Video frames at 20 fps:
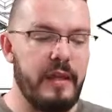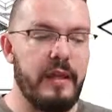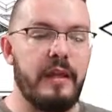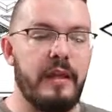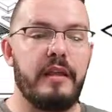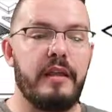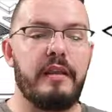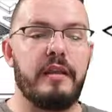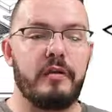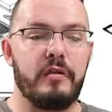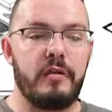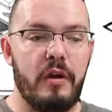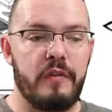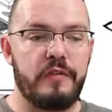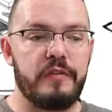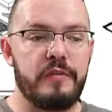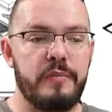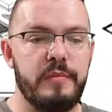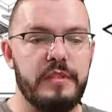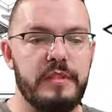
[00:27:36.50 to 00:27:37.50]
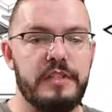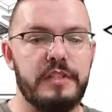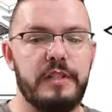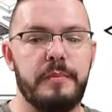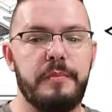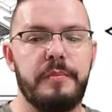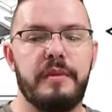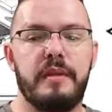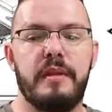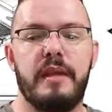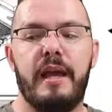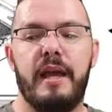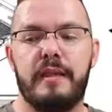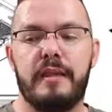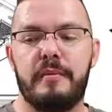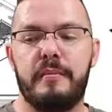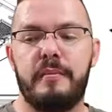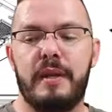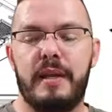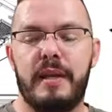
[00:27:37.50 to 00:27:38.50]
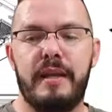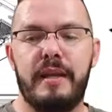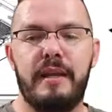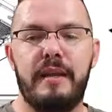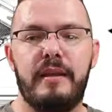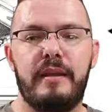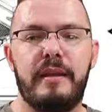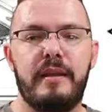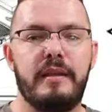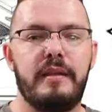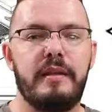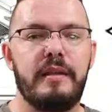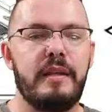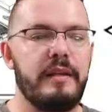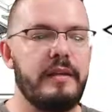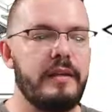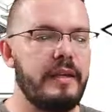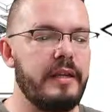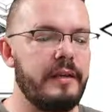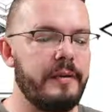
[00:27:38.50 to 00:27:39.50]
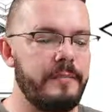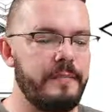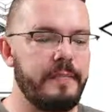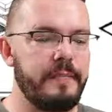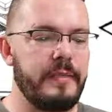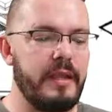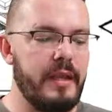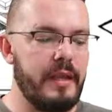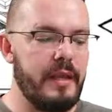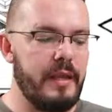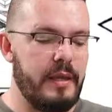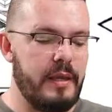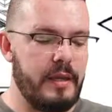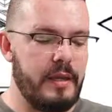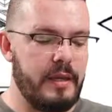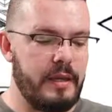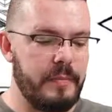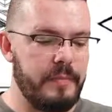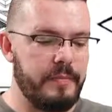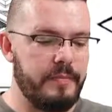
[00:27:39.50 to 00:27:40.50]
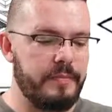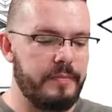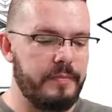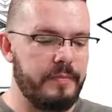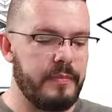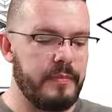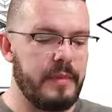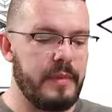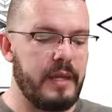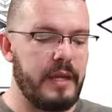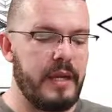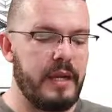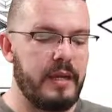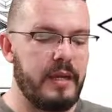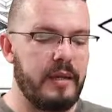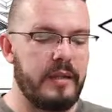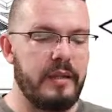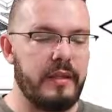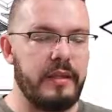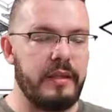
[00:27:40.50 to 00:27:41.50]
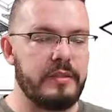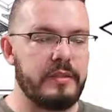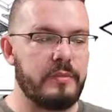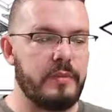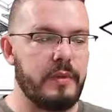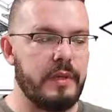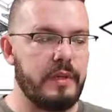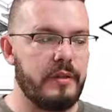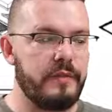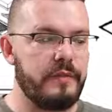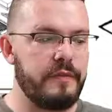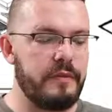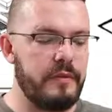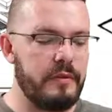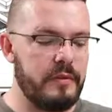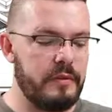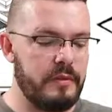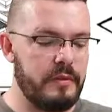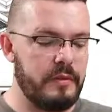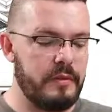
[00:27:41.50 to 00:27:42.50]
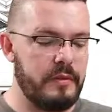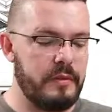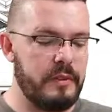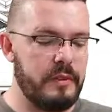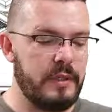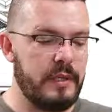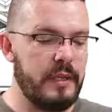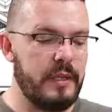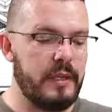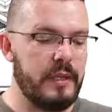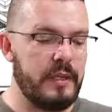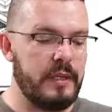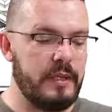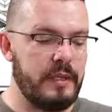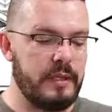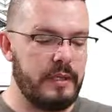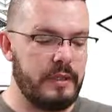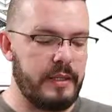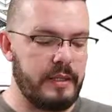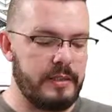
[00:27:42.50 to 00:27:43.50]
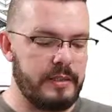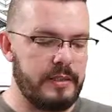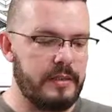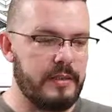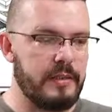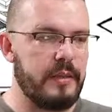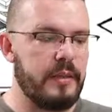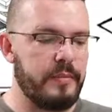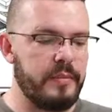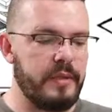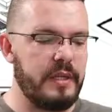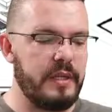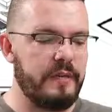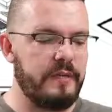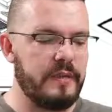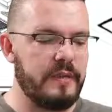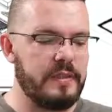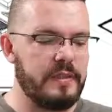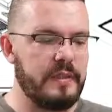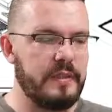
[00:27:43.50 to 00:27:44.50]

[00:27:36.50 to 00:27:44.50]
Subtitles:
the craftsmanship at play in India, and I think it's wonderful. Yes, I believe it's